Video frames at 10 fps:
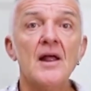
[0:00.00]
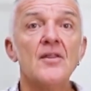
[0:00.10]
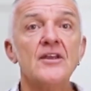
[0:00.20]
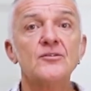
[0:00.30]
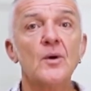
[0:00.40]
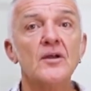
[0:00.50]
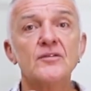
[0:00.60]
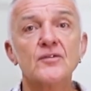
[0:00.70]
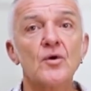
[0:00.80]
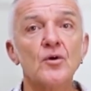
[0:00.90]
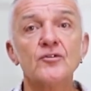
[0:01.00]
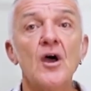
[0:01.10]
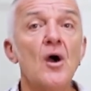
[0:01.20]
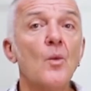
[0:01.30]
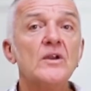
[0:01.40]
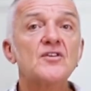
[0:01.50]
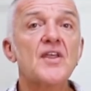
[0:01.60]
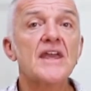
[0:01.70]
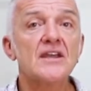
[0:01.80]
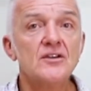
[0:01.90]
These words, of course, which
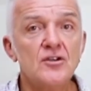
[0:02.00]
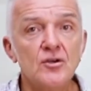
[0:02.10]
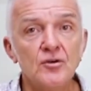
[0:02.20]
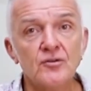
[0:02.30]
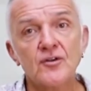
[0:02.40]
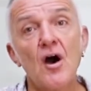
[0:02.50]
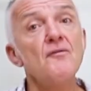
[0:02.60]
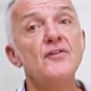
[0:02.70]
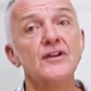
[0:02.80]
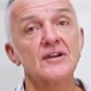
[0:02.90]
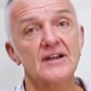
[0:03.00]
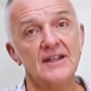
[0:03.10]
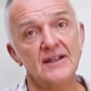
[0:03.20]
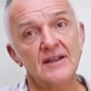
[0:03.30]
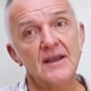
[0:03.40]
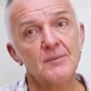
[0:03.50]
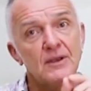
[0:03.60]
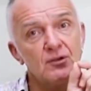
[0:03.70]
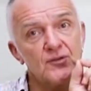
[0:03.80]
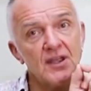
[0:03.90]
they can use confidently
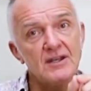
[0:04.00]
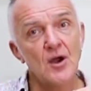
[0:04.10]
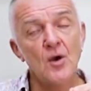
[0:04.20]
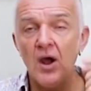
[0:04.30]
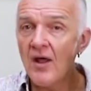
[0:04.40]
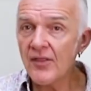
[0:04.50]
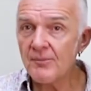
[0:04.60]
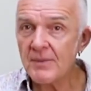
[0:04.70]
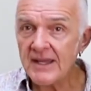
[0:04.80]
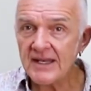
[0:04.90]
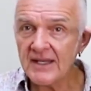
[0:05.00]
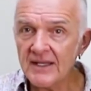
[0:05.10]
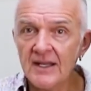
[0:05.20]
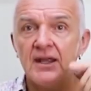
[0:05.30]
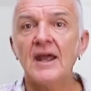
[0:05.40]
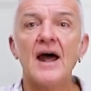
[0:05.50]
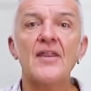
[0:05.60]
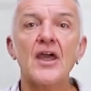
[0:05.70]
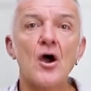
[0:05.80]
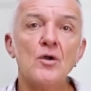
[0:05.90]
because they know the meaning and
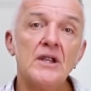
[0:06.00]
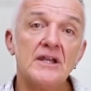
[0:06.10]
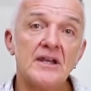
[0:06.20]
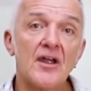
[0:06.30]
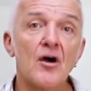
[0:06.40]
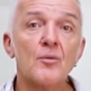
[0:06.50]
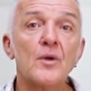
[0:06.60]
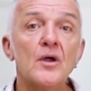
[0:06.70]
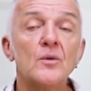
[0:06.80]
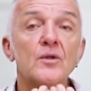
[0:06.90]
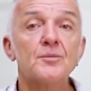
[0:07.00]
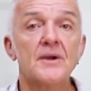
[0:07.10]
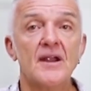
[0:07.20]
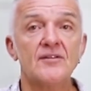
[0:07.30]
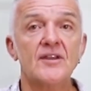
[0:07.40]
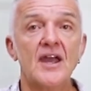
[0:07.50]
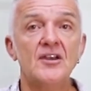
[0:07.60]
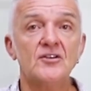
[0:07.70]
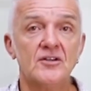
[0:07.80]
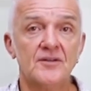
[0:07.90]
they only need help with
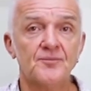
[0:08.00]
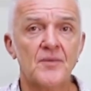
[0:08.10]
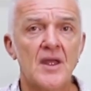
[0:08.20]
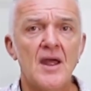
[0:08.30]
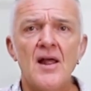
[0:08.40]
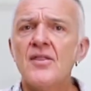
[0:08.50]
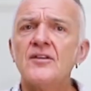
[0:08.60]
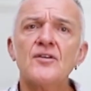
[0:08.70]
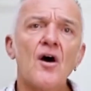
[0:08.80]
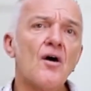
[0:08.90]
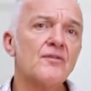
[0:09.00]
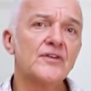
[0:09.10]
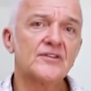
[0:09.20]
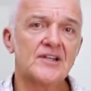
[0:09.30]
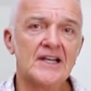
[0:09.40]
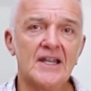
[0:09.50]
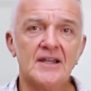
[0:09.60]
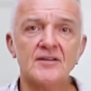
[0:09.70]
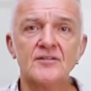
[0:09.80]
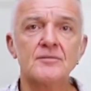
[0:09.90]
pronunciation. This obviously
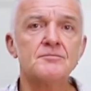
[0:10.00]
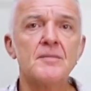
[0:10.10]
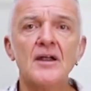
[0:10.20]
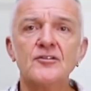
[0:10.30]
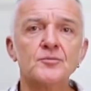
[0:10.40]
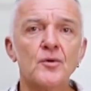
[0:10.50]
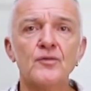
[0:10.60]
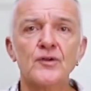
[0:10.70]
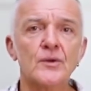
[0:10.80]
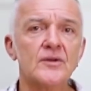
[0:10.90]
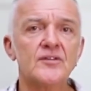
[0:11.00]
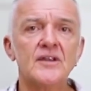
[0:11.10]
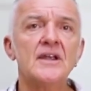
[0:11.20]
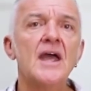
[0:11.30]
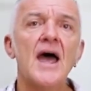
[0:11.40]
leads to much more fluency